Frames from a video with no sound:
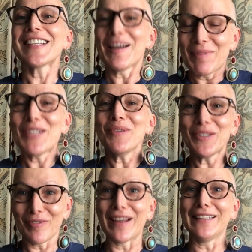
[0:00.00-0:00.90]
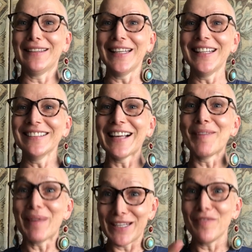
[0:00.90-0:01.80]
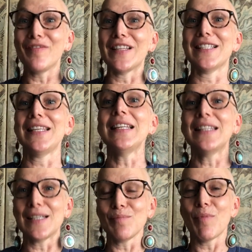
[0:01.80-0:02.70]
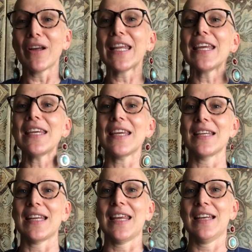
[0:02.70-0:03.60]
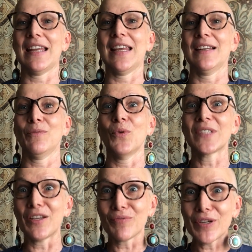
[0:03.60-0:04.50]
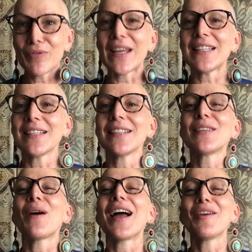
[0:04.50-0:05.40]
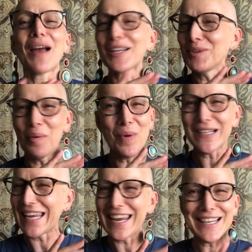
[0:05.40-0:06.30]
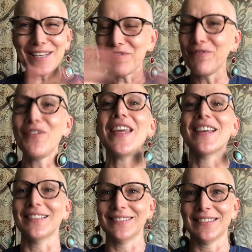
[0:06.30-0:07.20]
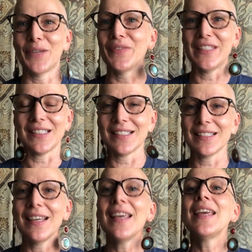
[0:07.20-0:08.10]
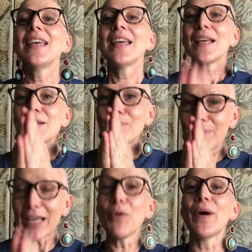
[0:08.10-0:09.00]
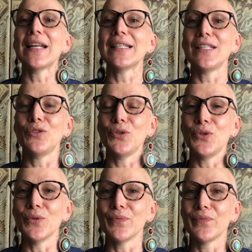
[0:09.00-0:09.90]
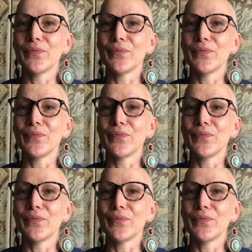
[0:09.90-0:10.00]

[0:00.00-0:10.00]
am I doing the right thing? Am I investing this money and won't I regret? So I don't want any fear of this. My guarantee to you